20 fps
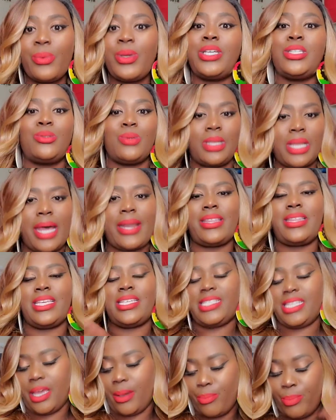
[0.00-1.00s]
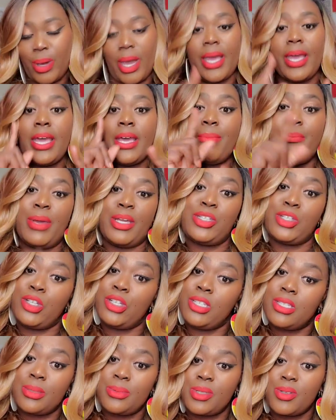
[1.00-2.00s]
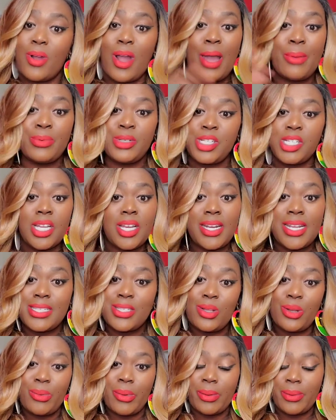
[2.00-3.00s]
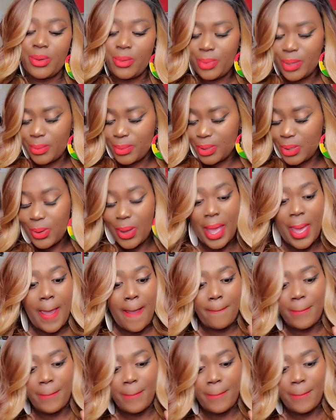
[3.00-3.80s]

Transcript: We can do a lot of things here. But make sure you subscribe and share. That's the only way we're going to be able to do it.